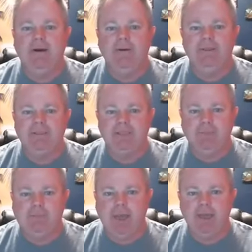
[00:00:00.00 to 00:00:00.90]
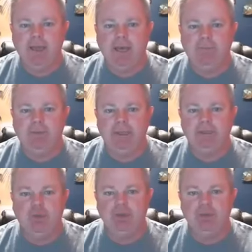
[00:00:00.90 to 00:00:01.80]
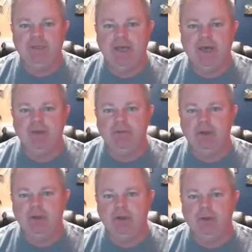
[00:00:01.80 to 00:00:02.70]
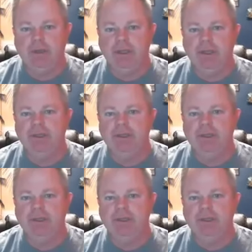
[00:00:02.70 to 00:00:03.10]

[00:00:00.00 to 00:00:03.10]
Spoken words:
CPA companies when you tell them that you're doing.